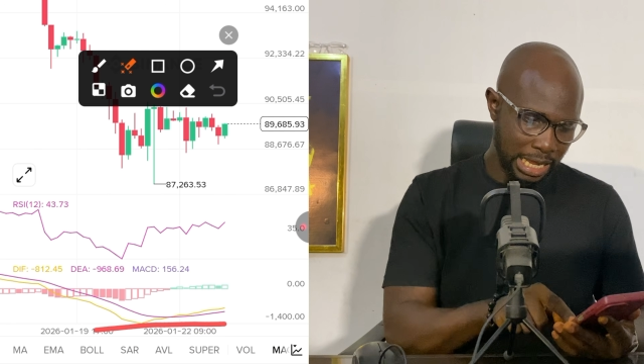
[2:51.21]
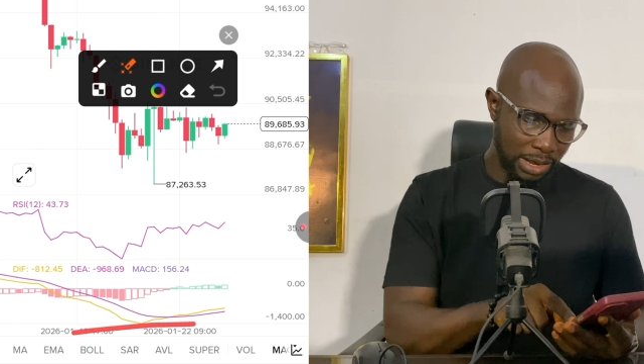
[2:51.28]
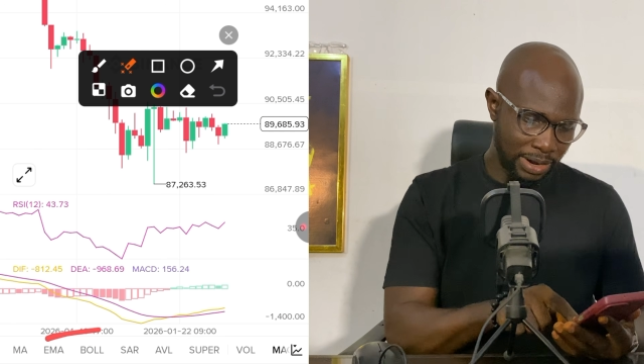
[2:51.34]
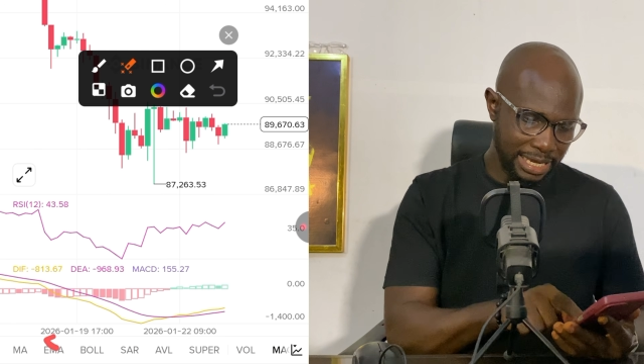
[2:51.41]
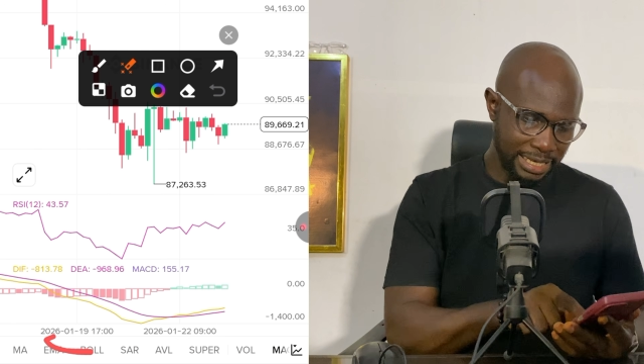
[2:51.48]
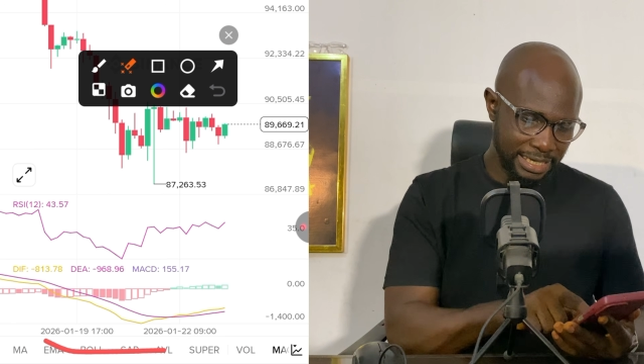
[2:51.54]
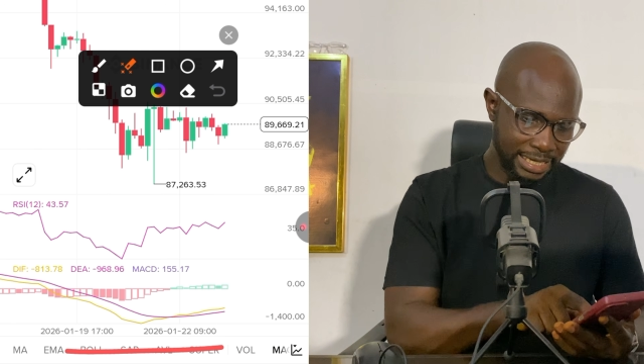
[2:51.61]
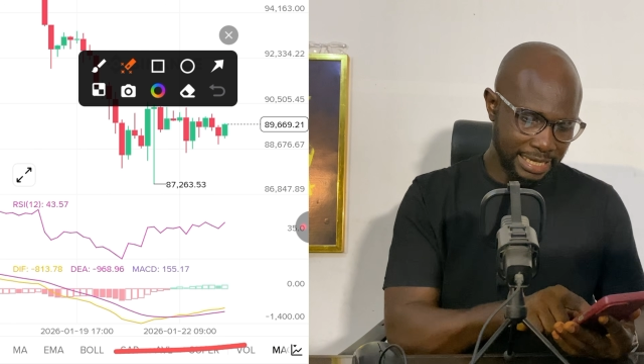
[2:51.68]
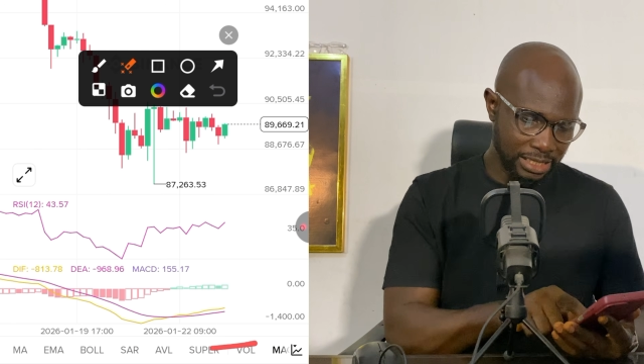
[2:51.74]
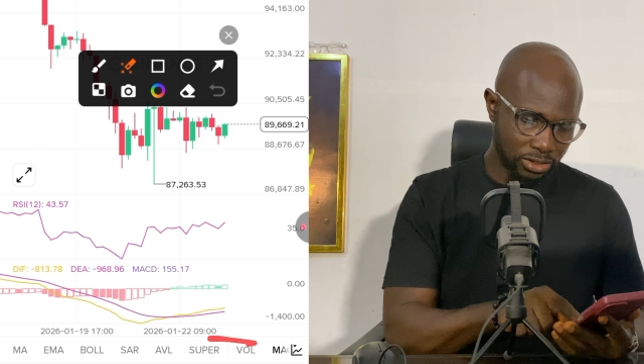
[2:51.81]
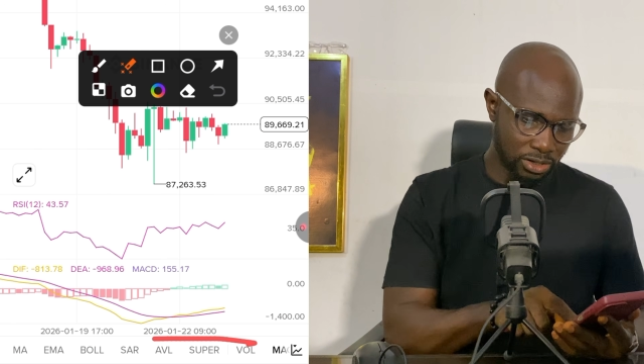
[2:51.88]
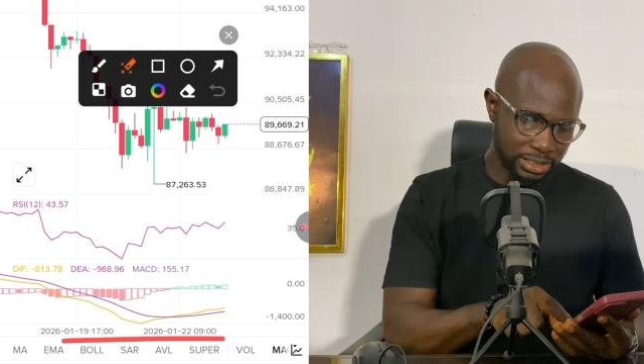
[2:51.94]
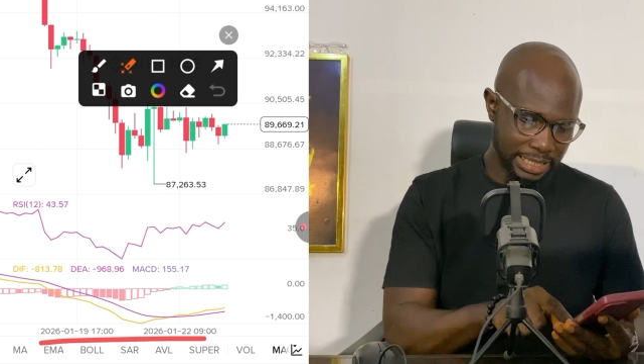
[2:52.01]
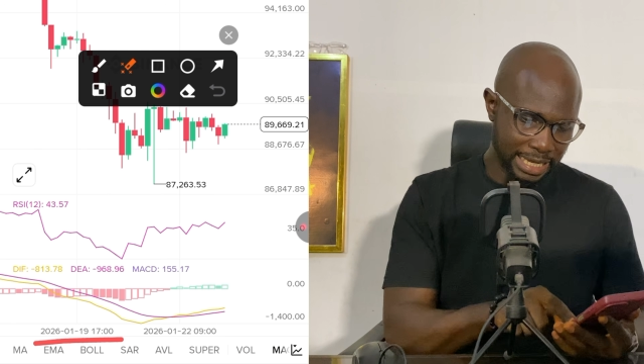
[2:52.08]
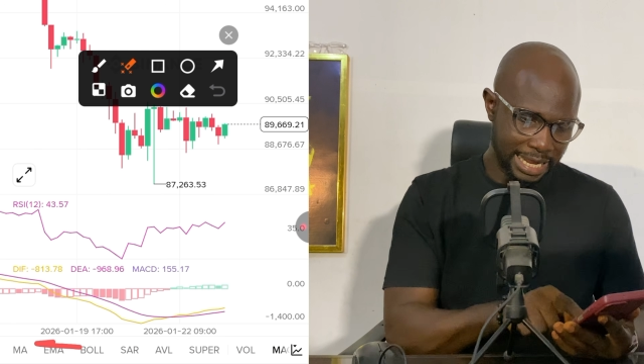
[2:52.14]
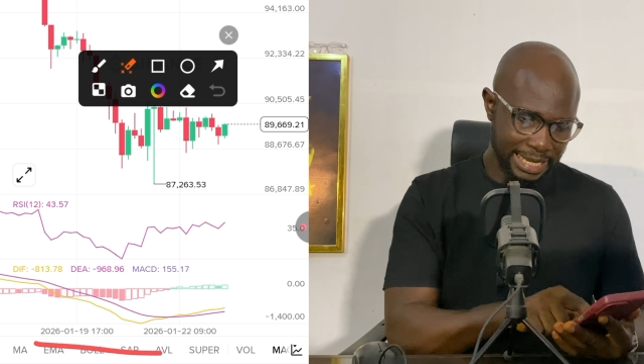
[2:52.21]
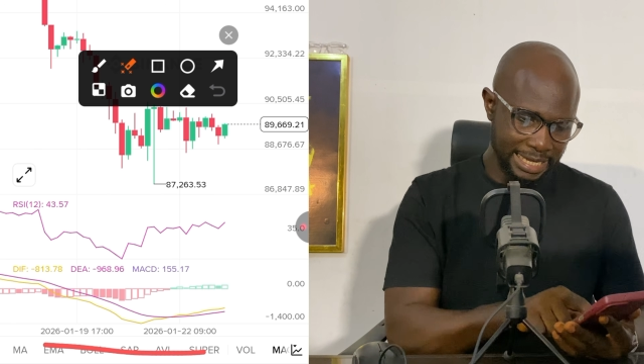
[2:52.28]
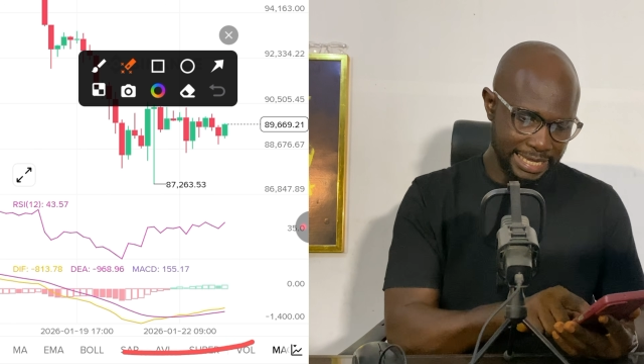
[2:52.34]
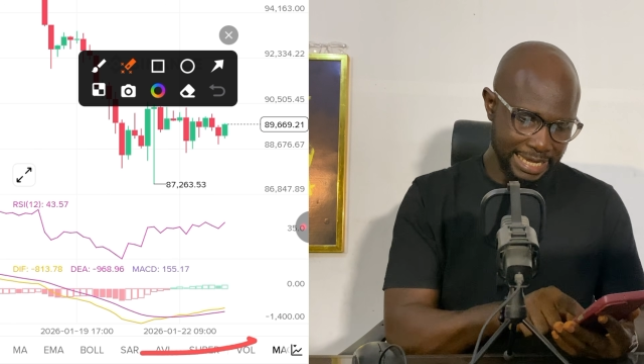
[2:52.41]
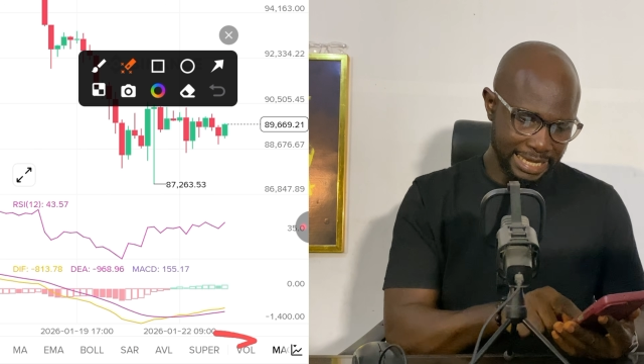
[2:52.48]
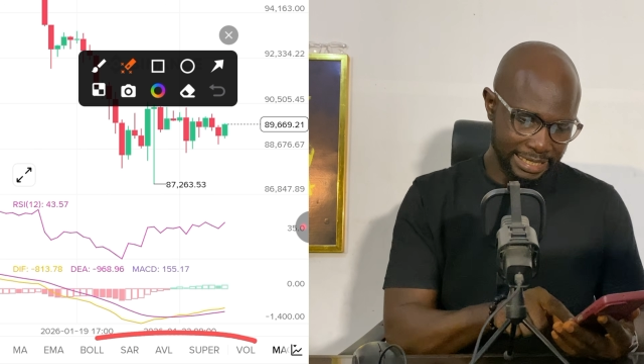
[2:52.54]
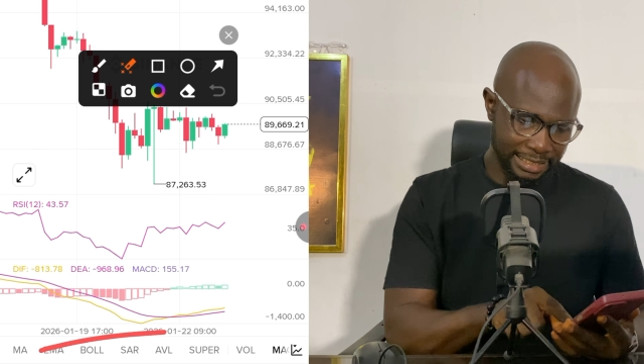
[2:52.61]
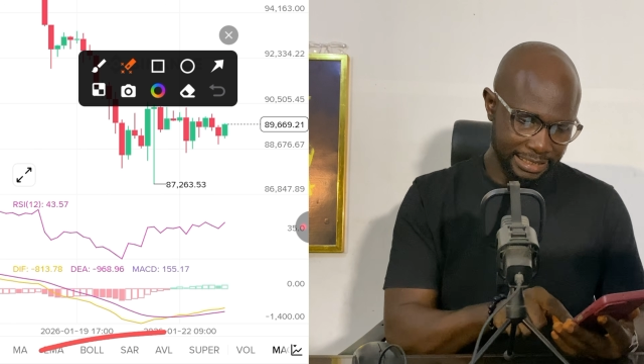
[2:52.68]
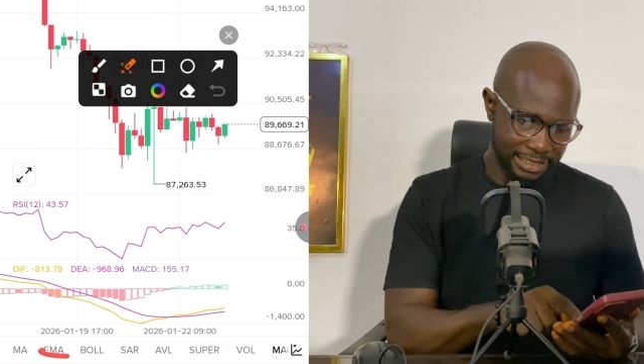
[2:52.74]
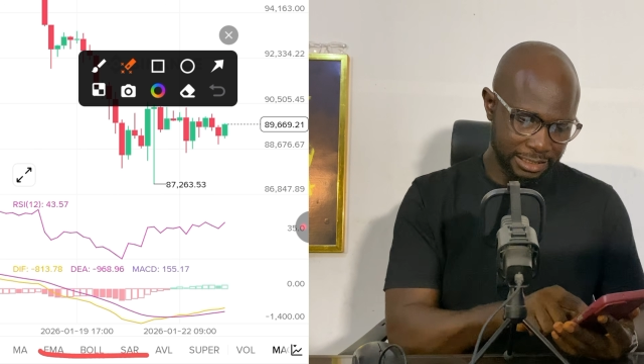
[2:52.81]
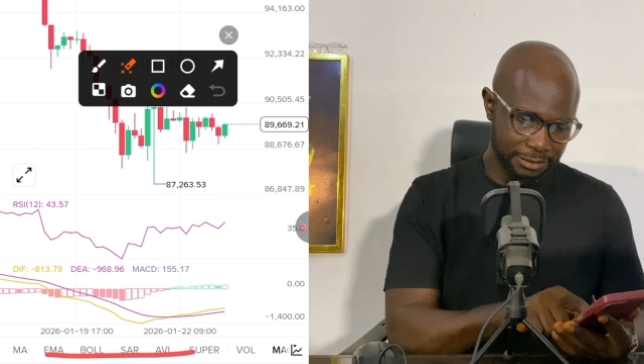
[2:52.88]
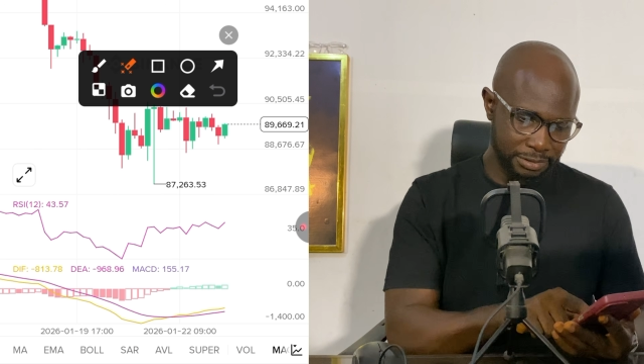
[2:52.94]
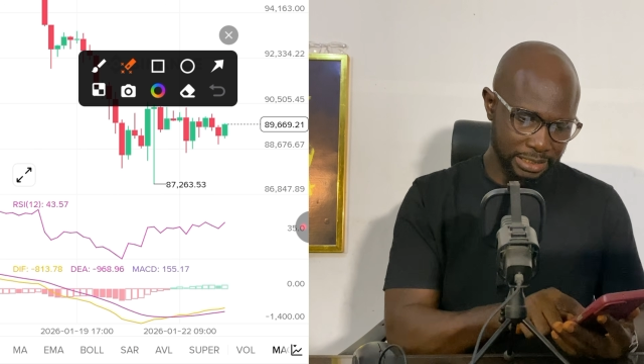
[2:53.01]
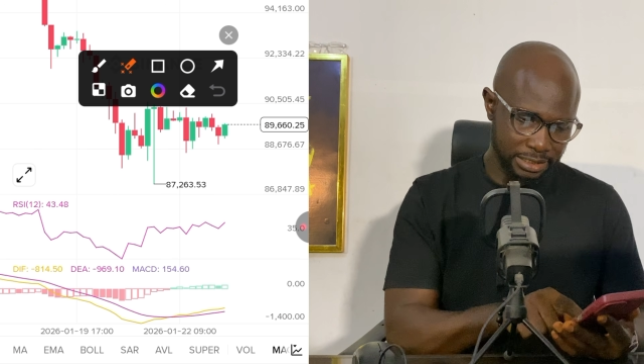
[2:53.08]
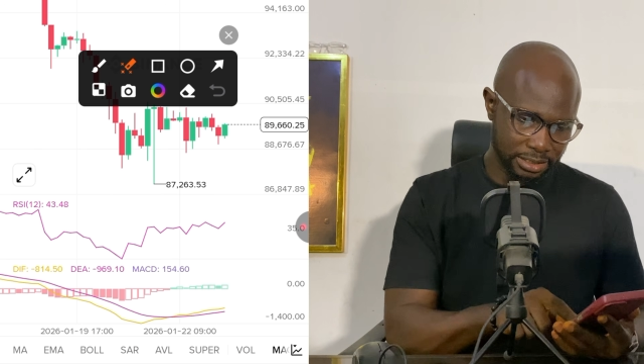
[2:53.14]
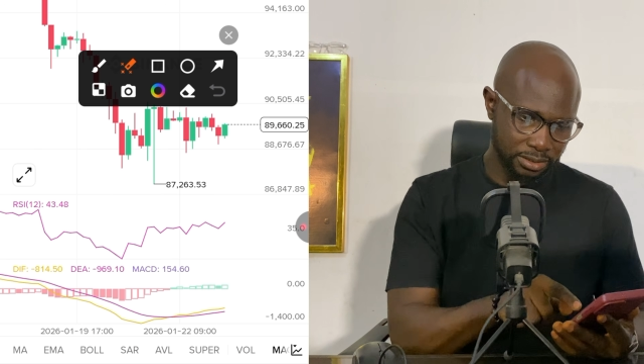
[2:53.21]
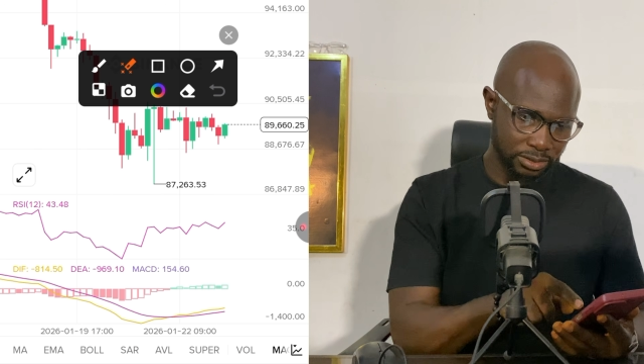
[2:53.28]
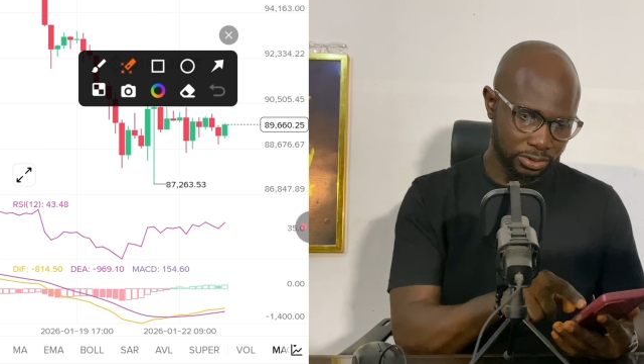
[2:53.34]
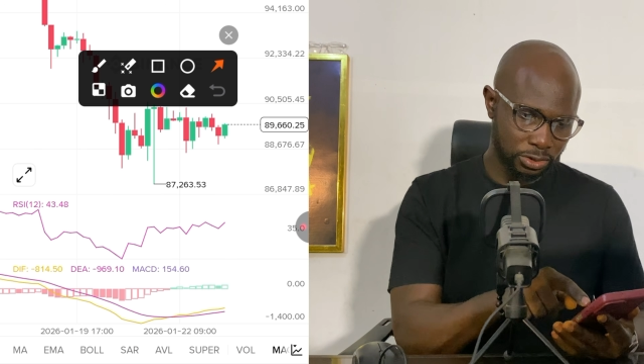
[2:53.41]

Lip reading: Our indicators are here, this place.